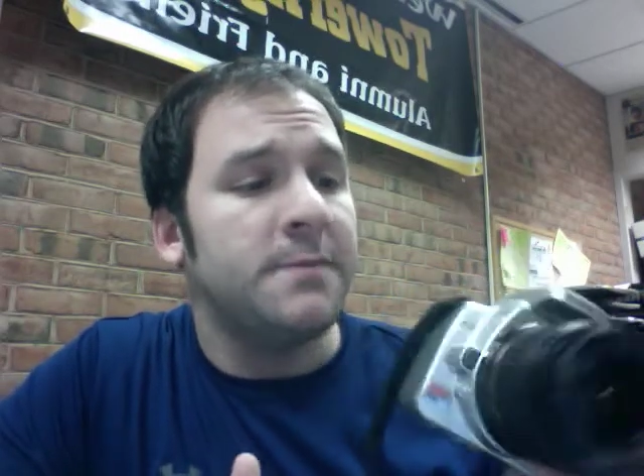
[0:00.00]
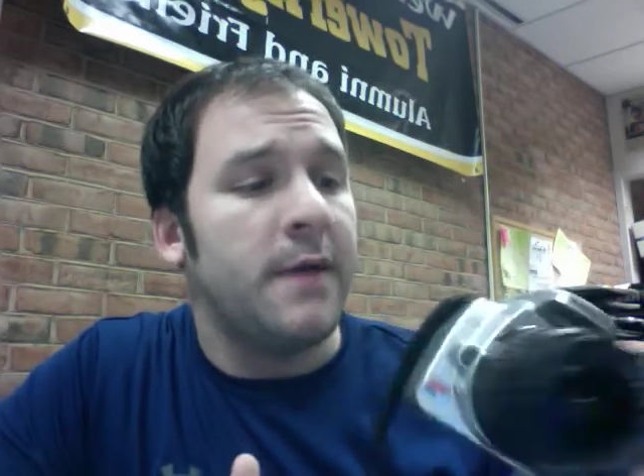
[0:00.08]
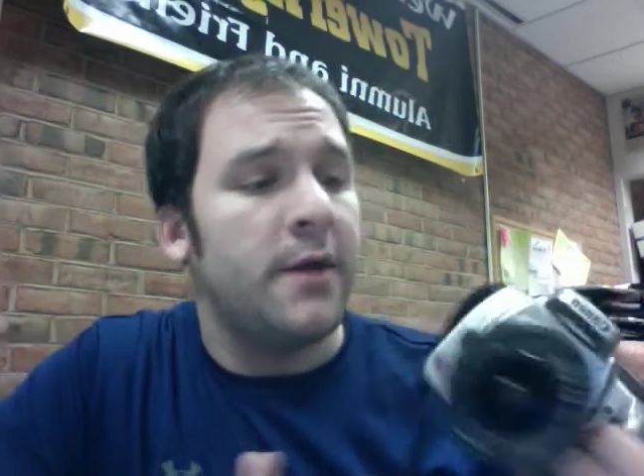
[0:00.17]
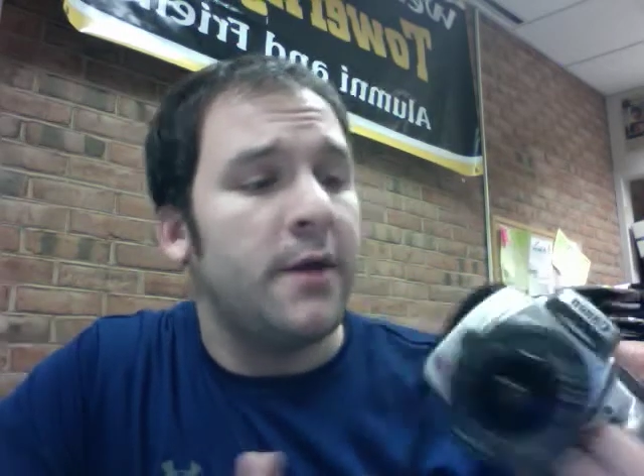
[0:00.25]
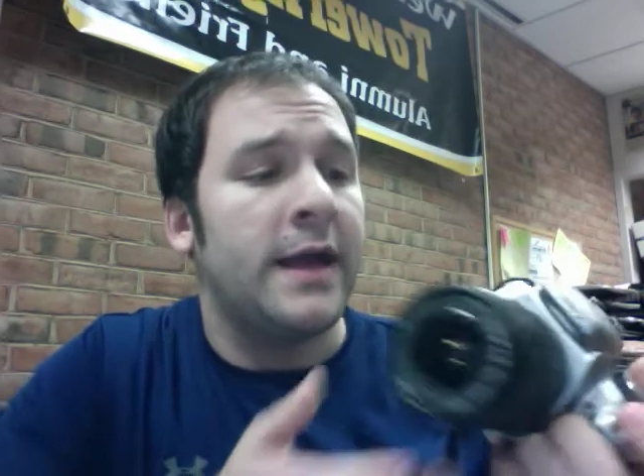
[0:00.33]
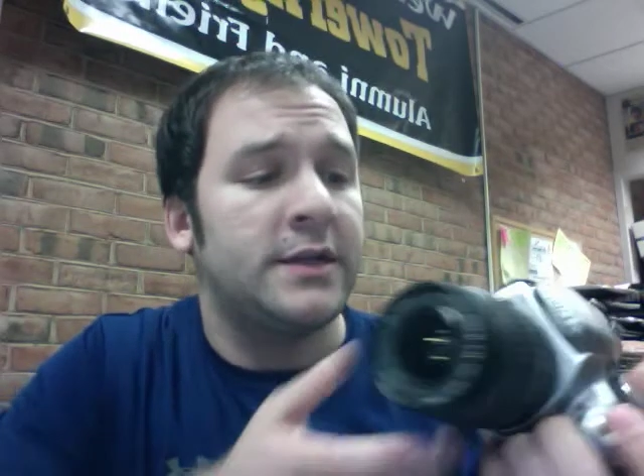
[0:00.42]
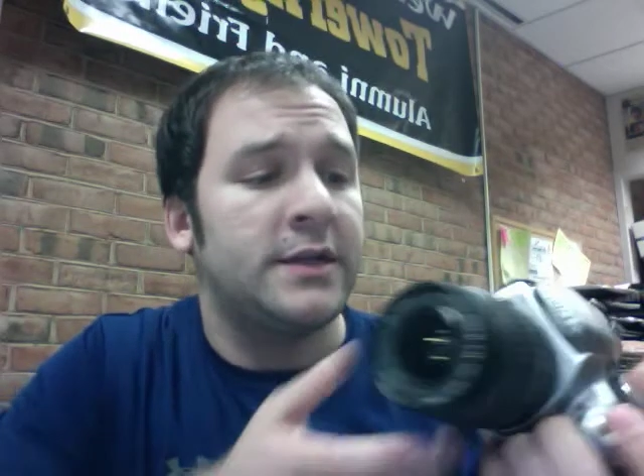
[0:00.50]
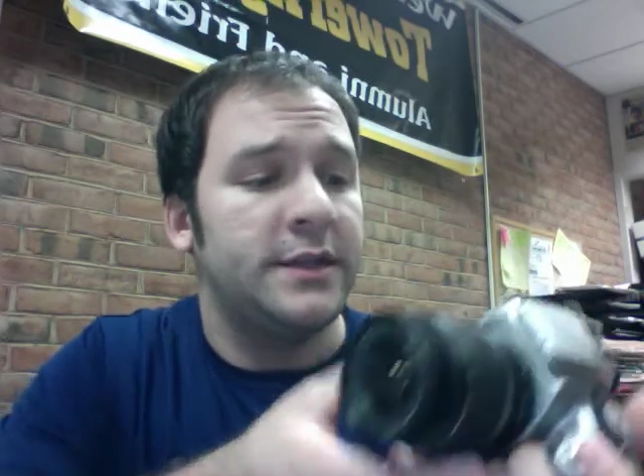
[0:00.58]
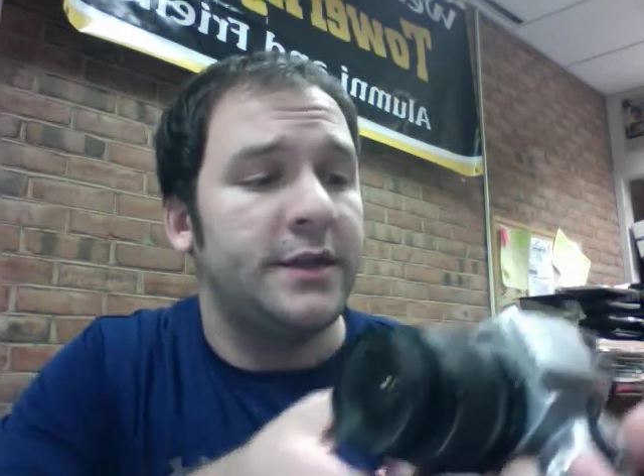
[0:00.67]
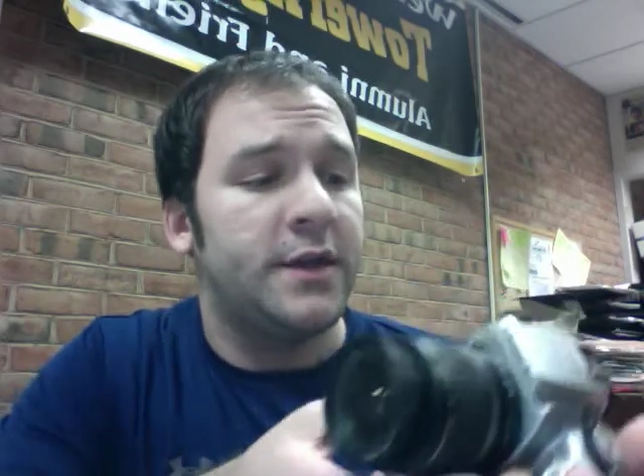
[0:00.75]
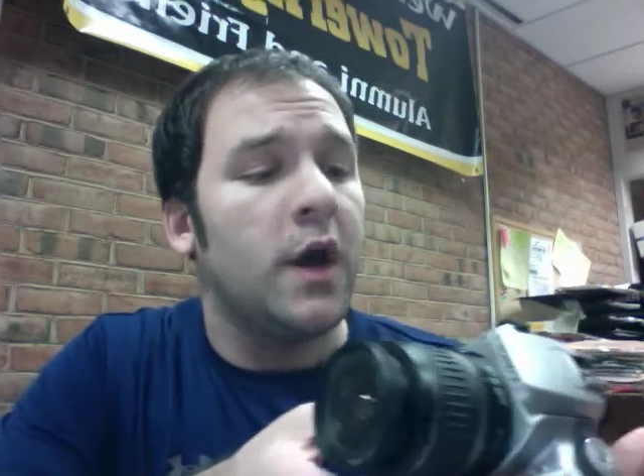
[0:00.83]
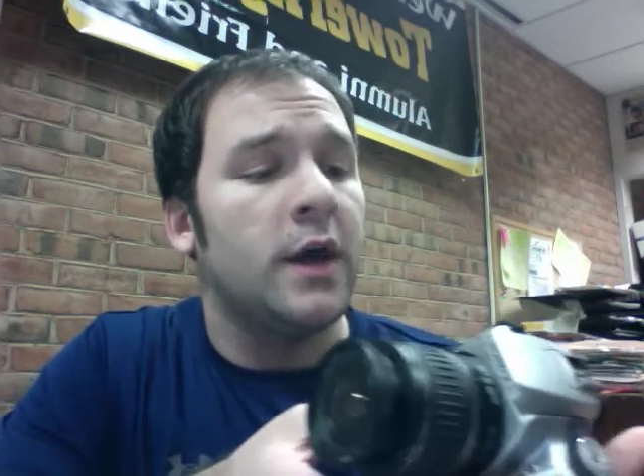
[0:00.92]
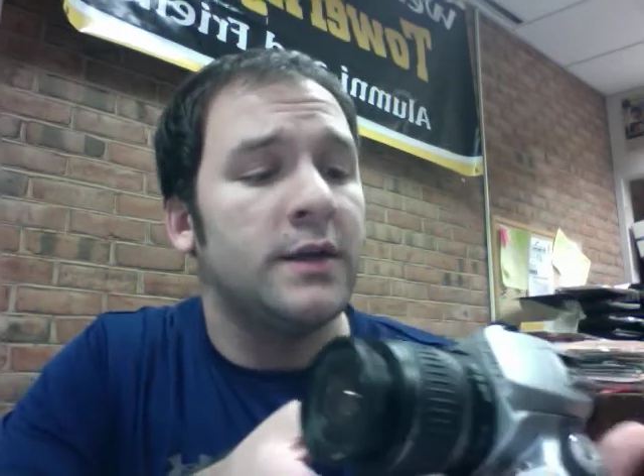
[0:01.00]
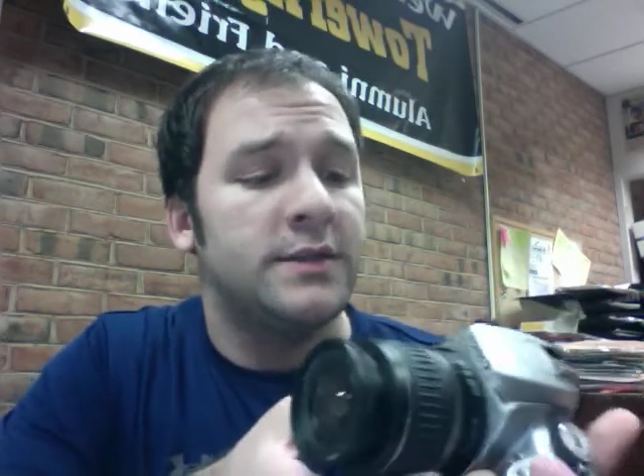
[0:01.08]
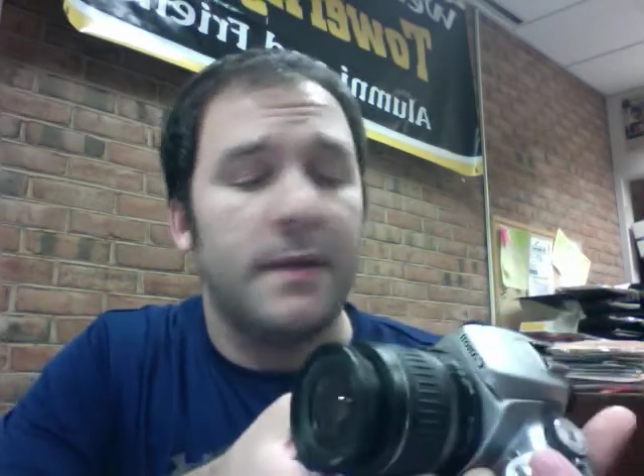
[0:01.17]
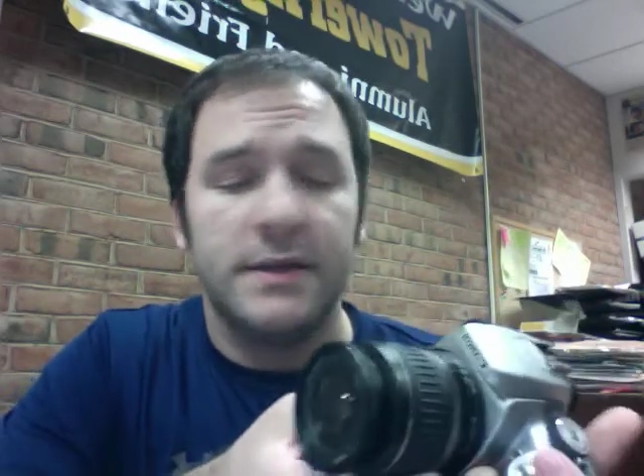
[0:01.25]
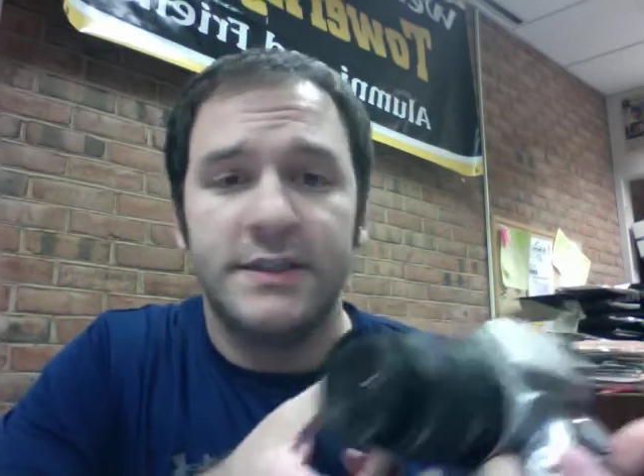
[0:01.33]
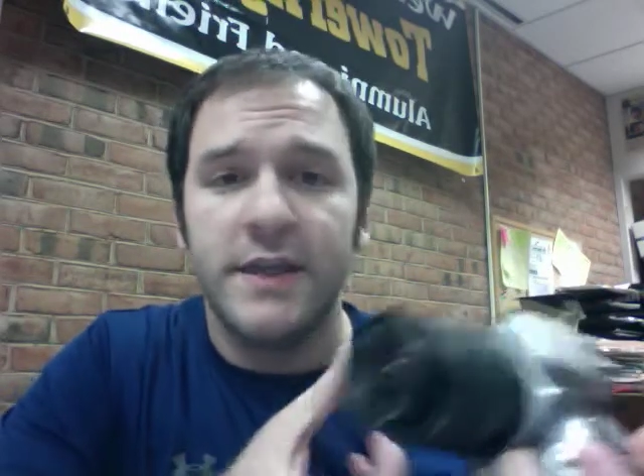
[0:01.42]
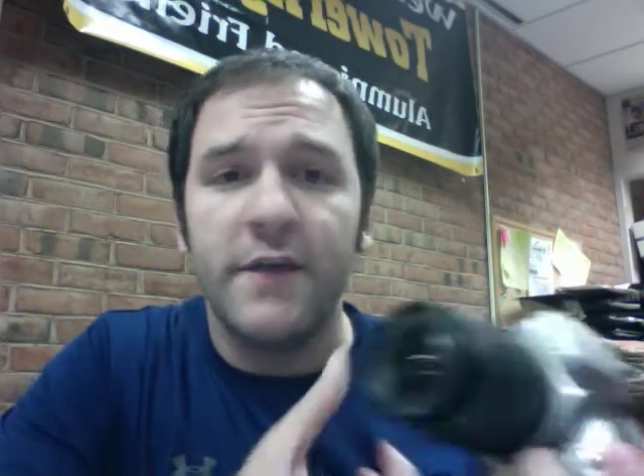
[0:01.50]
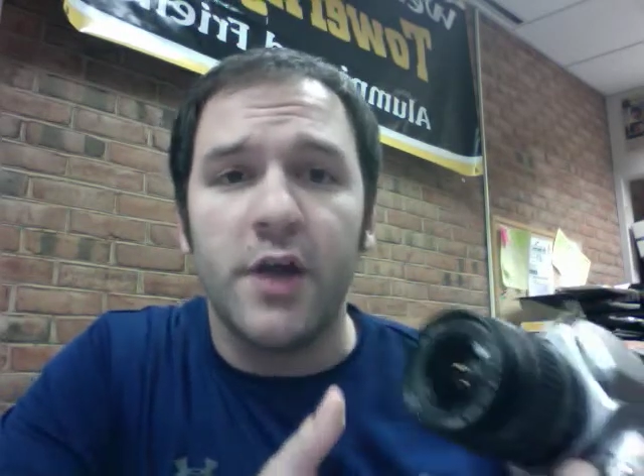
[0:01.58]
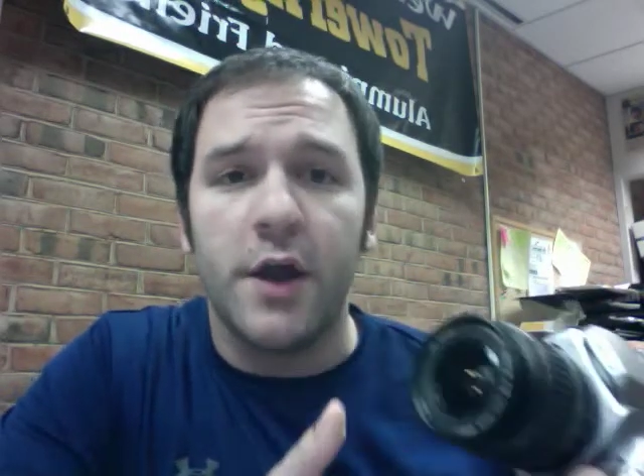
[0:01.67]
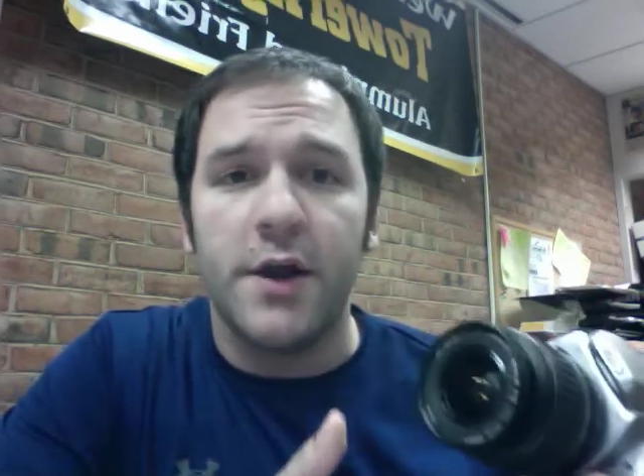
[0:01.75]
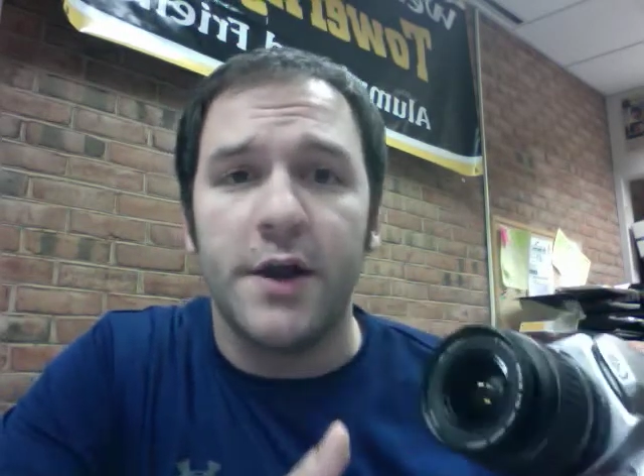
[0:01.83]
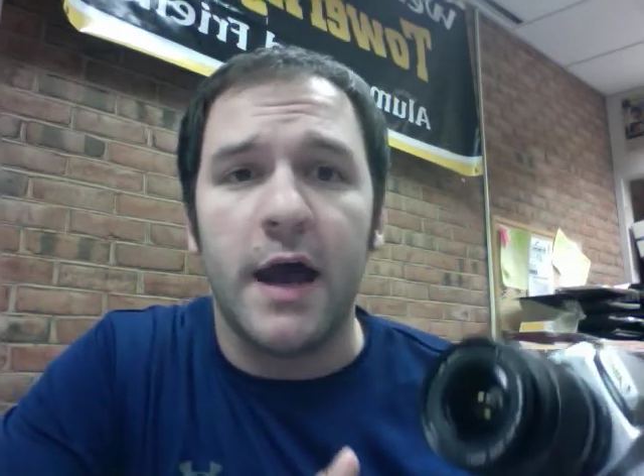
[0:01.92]
model actually costs about
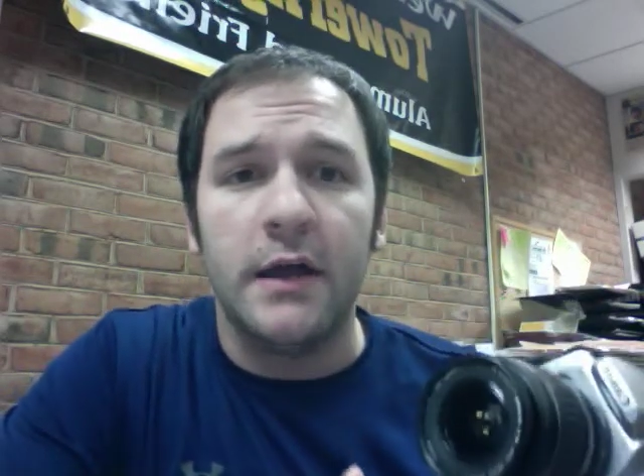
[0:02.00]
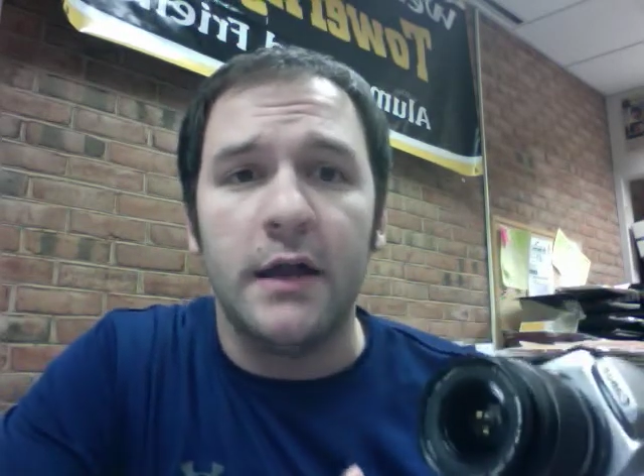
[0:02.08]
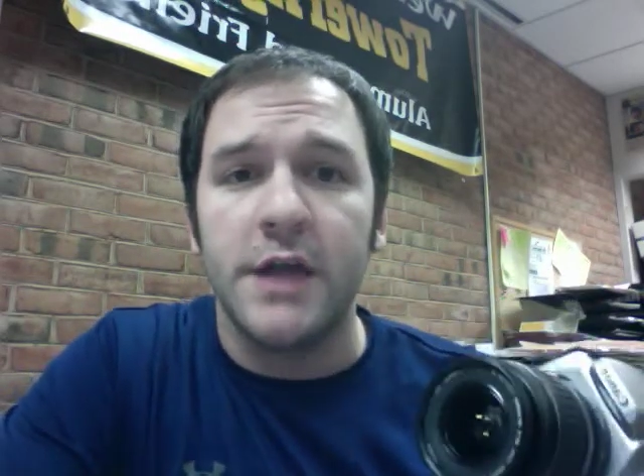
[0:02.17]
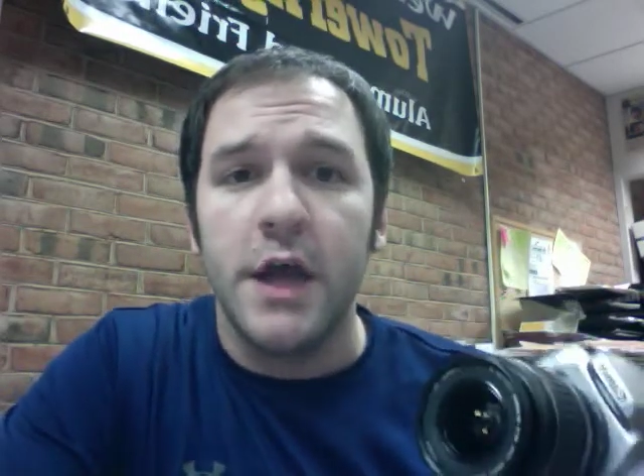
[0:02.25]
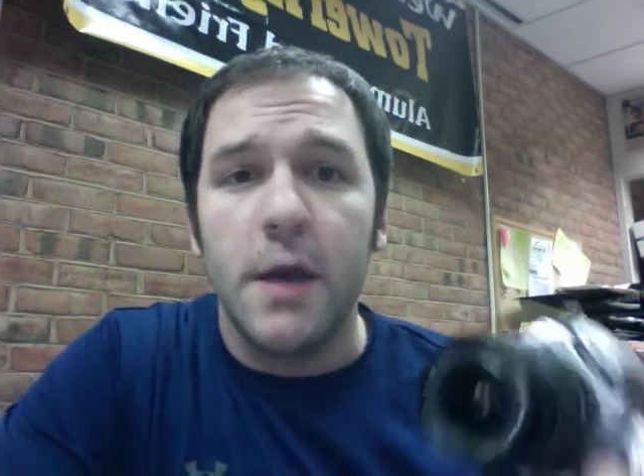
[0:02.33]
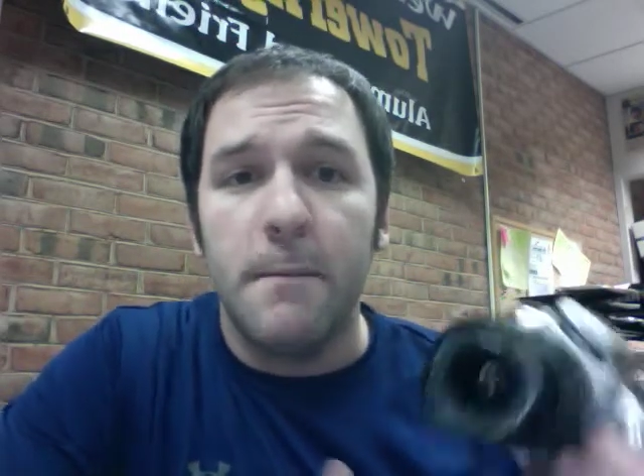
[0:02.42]
$700,